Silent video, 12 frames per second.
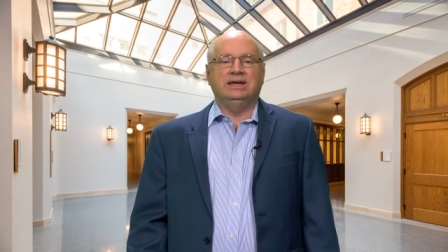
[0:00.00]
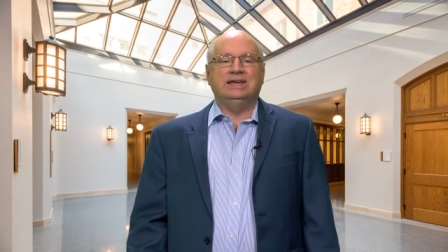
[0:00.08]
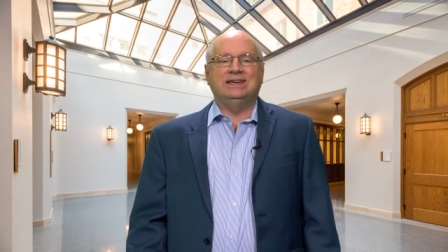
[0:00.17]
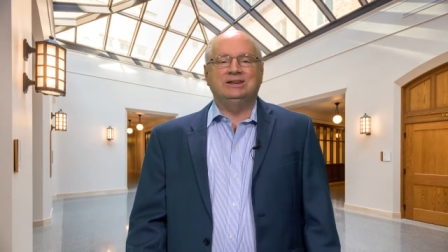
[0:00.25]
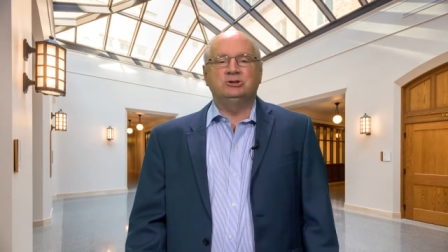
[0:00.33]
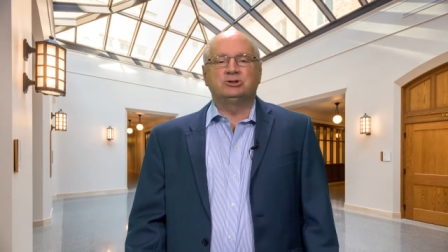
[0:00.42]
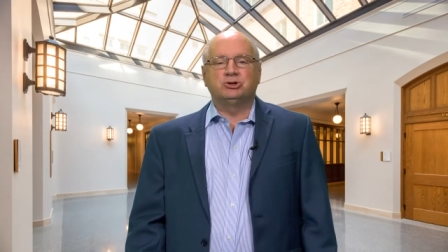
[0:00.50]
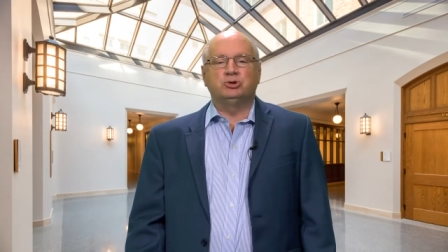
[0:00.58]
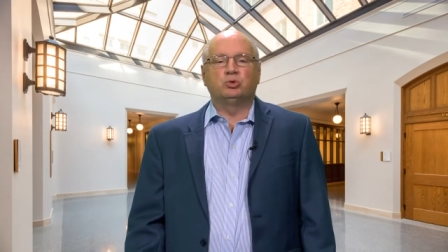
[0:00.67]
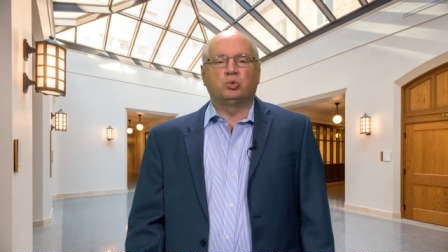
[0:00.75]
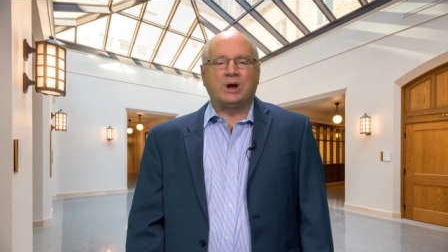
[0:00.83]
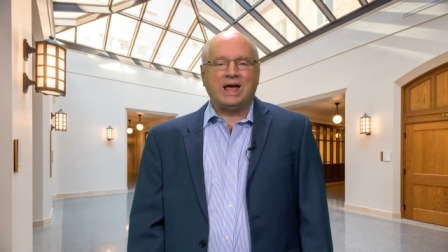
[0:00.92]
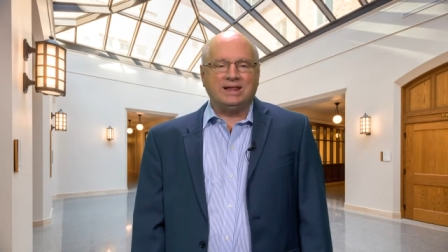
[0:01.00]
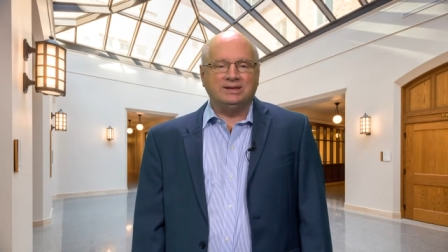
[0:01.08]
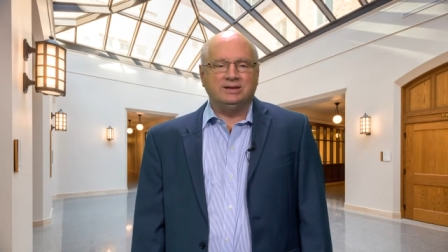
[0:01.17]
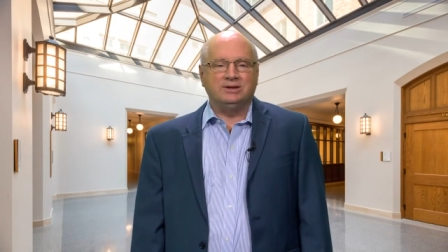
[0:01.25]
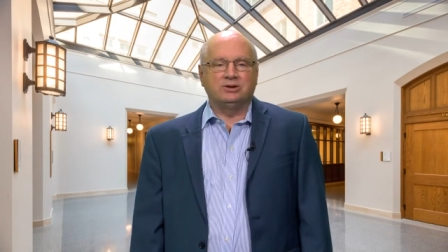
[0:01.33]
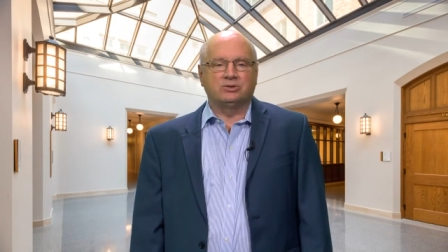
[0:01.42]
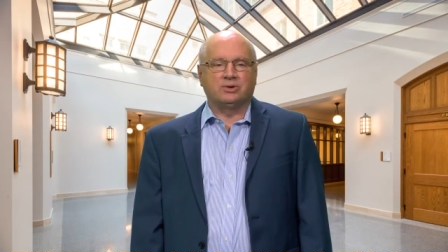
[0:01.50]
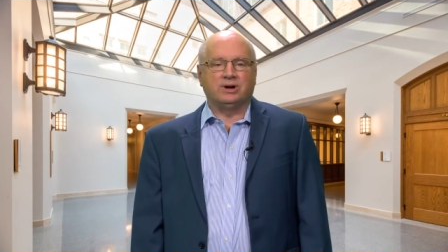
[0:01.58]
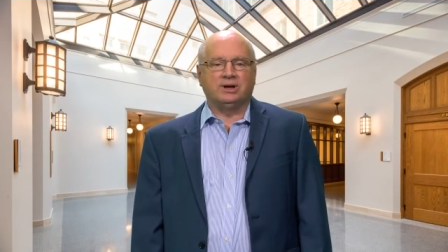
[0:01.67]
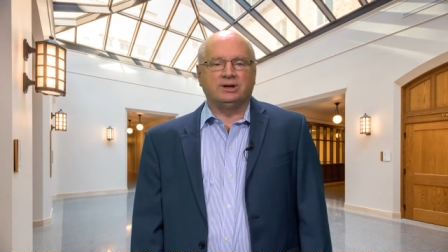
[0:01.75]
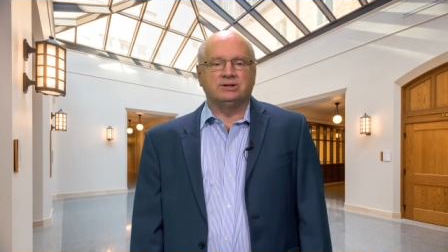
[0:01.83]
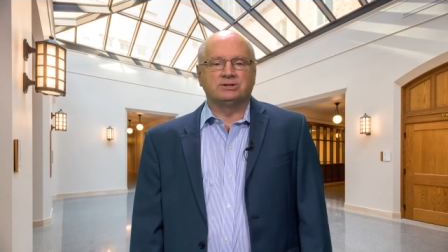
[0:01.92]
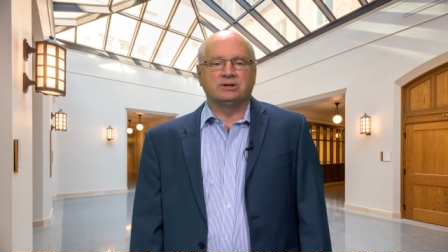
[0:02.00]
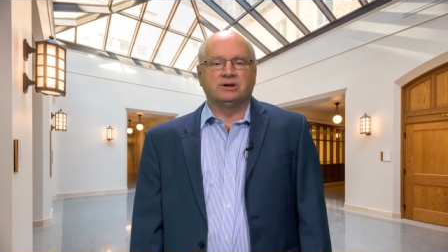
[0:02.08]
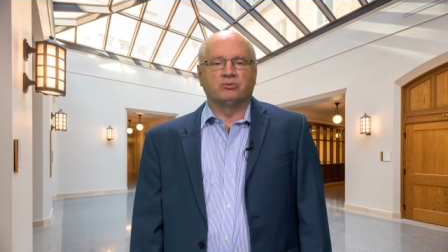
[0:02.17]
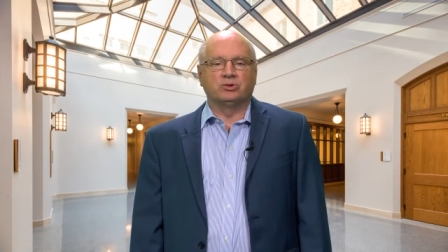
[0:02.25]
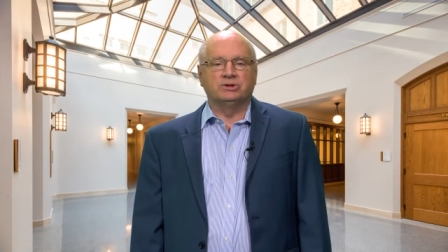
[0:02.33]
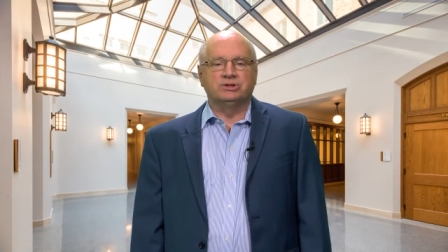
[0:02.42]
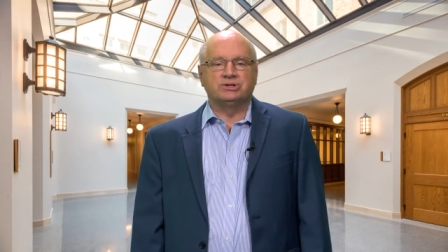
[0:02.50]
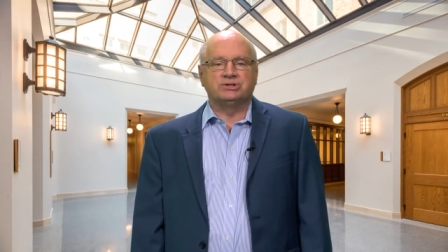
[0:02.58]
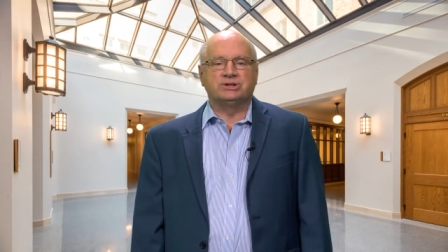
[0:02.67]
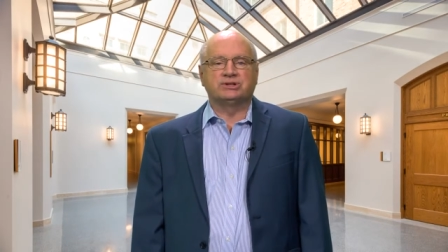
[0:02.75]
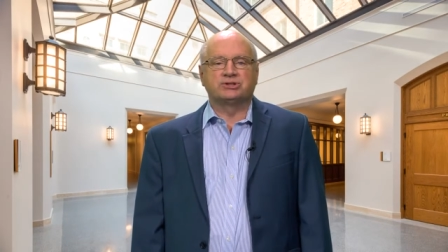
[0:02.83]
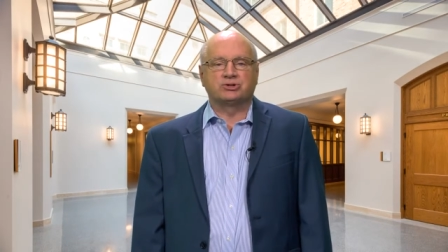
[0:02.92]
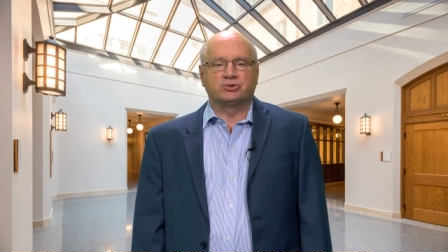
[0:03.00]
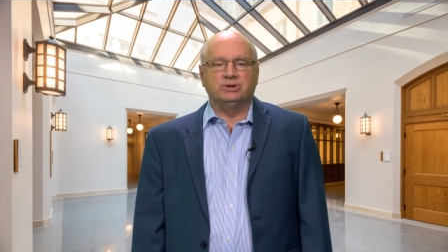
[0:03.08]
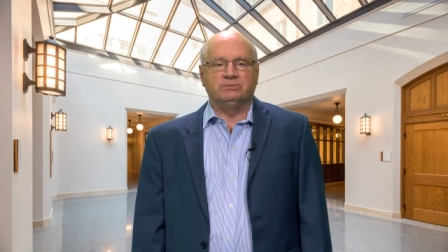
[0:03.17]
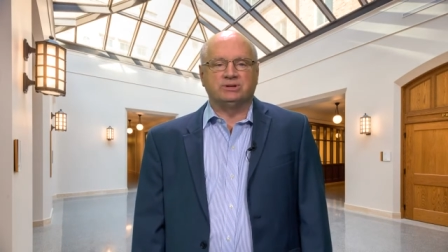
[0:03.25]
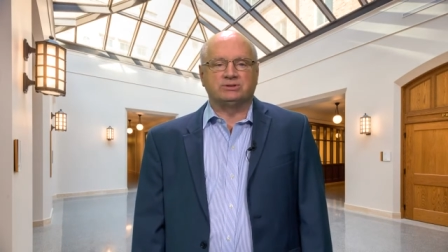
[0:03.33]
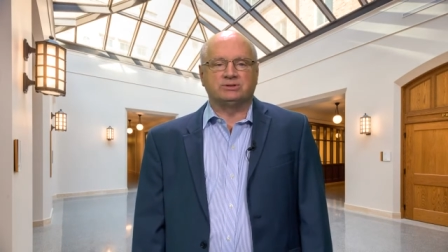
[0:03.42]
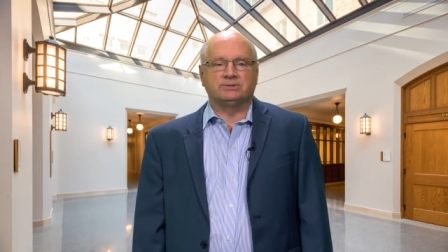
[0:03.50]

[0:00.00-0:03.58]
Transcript: into rallying cries of religious extremists.